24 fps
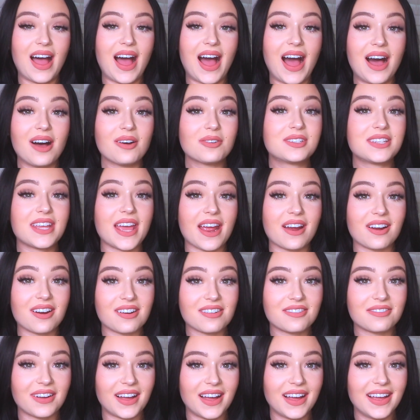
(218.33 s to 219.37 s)
How
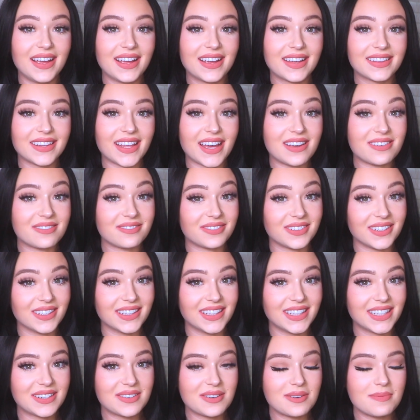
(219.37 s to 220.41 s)
terrifying that
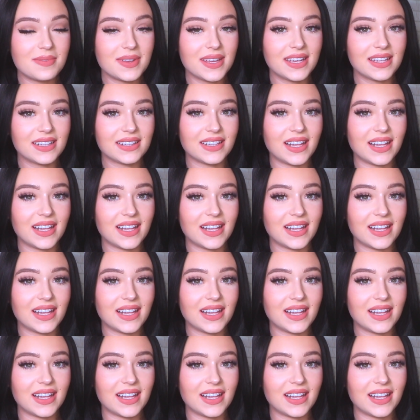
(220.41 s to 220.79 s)
feeling would be.